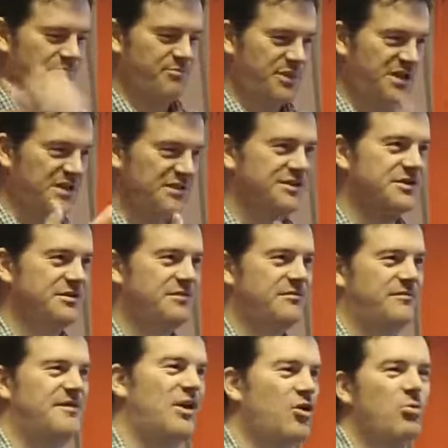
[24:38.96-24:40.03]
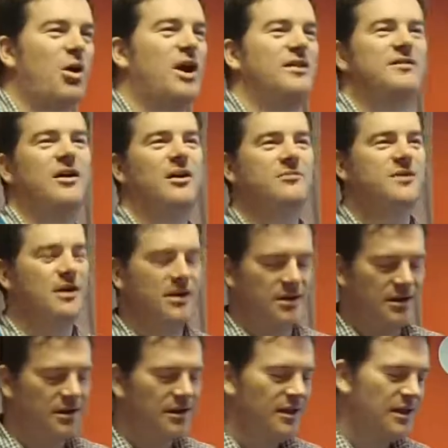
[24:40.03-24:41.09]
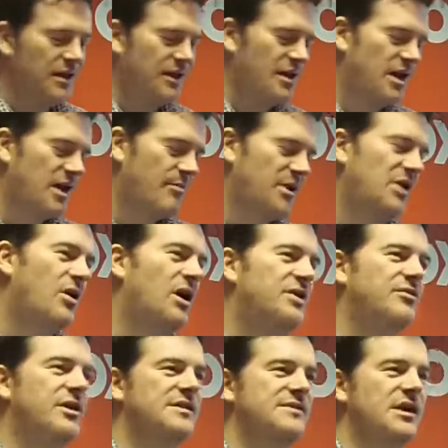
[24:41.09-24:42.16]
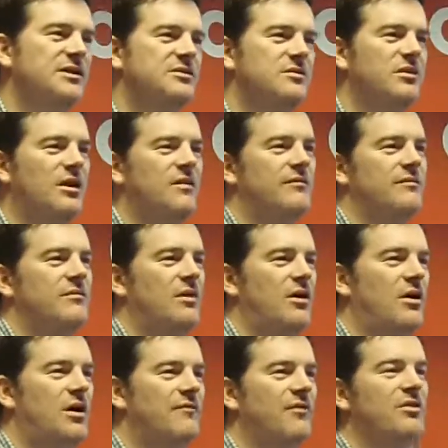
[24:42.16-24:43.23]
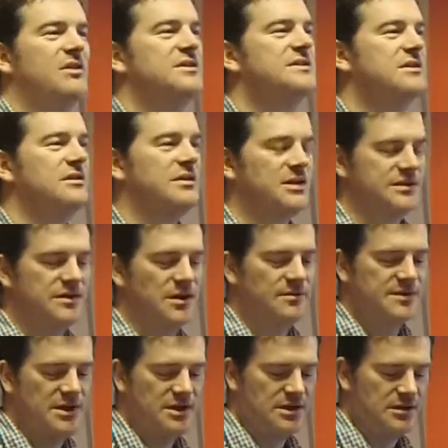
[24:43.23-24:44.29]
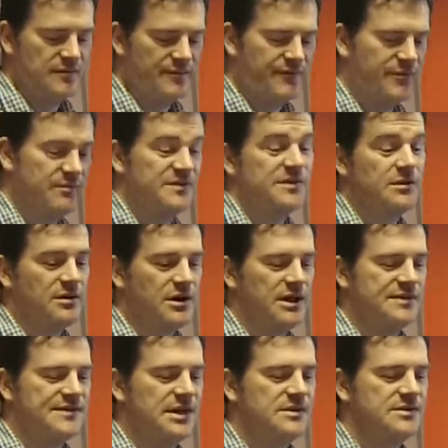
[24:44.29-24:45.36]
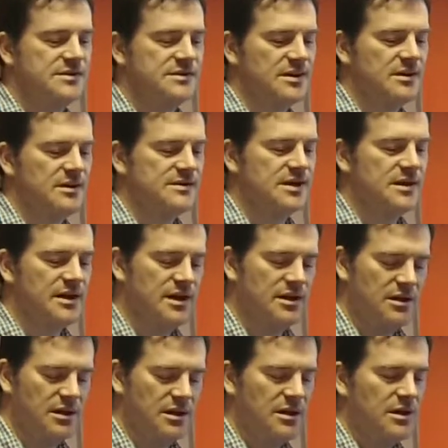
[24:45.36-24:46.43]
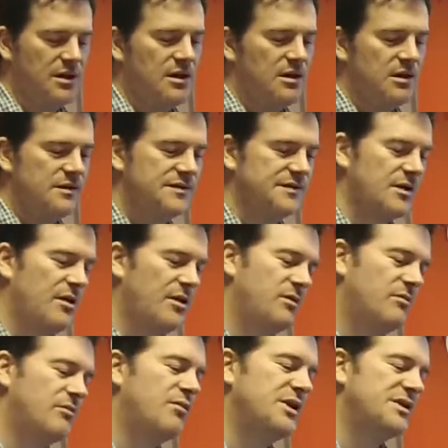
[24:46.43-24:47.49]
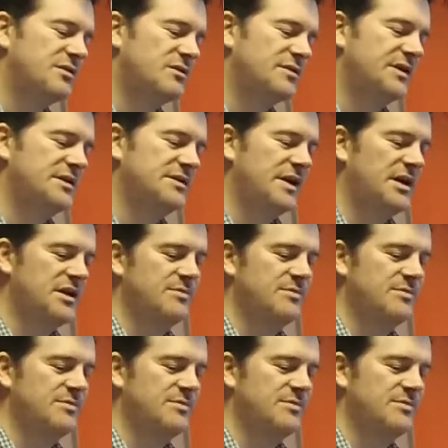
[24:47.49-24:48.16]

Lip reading: biggish terabyte type data, and high transactional, high volatility type data from sort of like sensors and things like that. So resource containers